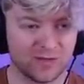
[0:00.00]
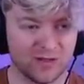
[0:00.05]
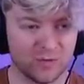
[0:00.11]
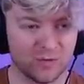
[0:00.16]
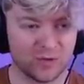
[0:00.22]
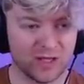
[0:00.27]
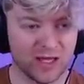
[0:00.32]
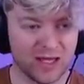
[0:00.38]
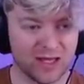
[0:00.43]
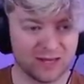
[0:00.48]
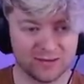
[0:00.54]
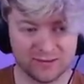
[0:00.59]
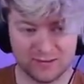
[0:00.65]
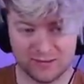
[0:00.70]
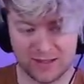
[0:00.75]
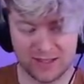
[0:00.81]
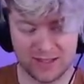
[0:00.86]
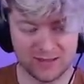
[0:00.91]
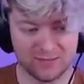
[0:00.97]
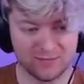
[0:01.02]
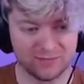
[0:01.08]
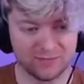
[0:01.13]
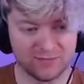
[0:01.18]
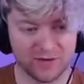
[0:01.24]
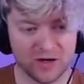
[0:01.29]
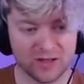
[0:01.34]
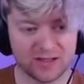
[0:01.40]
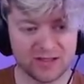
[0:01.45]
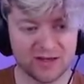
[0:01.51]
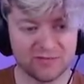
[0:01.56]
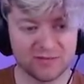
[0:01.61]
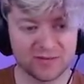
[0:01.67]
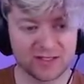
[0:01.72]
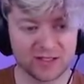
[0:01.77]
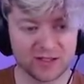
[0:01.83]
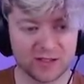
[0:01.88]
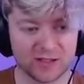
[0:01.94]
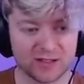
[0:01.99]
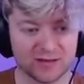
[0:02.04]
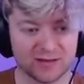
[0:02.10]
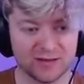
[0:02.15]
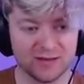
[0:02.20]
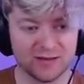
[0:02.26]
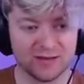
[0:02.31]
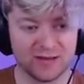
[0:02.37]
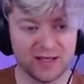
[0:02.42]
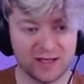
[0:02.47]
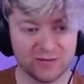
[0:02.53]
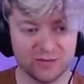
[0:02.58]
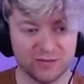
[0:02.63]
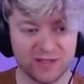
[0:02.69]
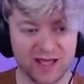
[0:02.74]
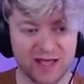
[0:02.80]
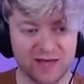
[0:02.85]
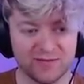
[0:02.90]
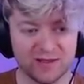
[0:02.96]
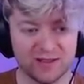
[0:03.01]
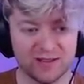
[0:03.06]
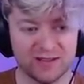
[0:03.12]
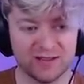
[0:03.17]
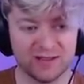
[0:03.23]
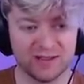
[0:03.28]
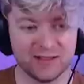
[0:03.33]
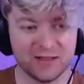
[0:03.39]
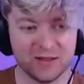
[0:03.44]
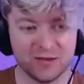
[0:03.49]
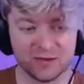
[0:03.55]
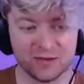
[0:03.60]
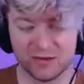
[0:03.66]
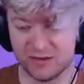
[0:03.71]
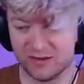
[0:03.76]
Okay, and very tough position. I don't really have anything to do.